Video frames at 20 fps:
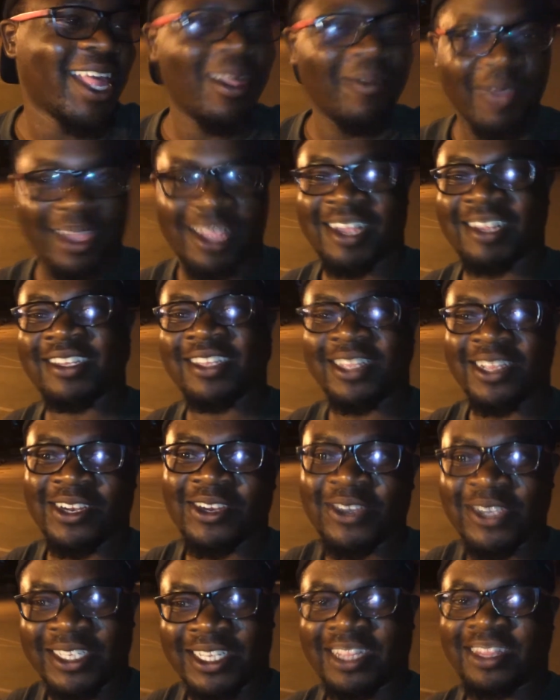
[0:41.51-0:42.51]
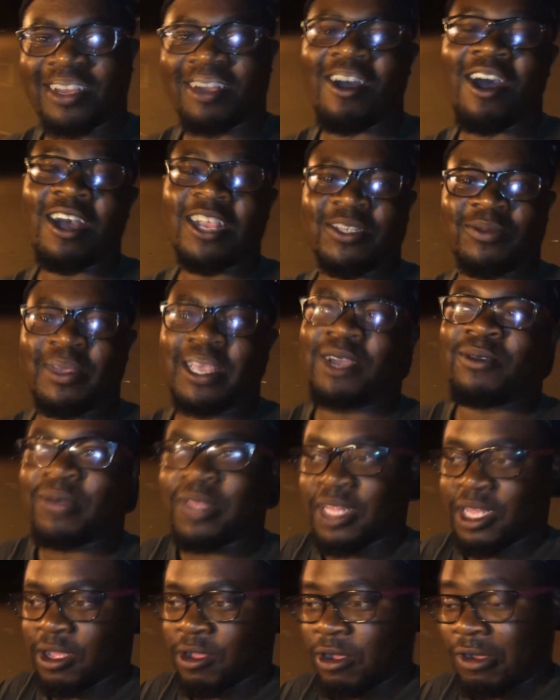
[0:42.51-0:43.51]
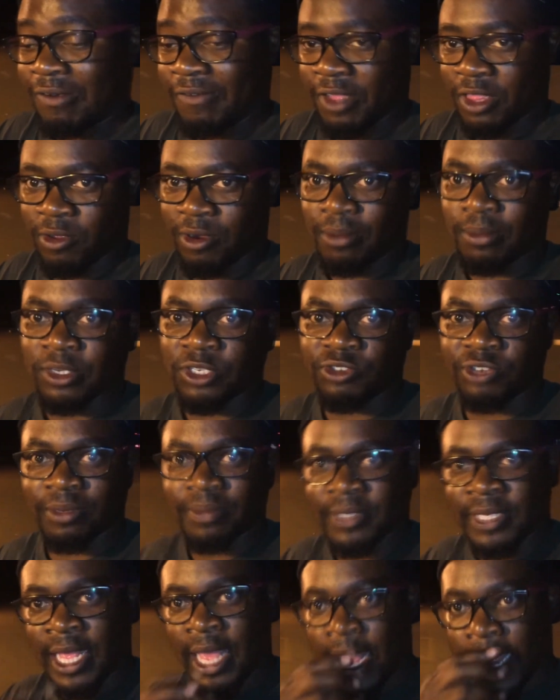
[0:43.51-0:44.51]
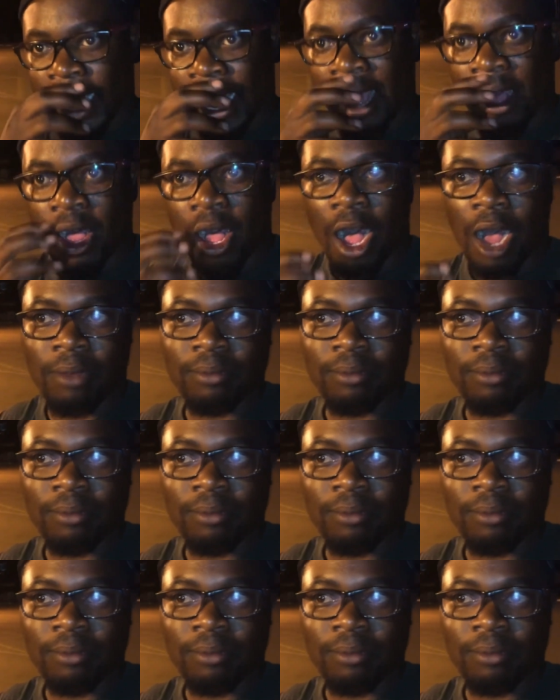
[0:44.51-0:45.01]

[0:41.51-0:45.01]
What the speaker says: Because of the noise that the cars make when they go over the rumble strips. Now,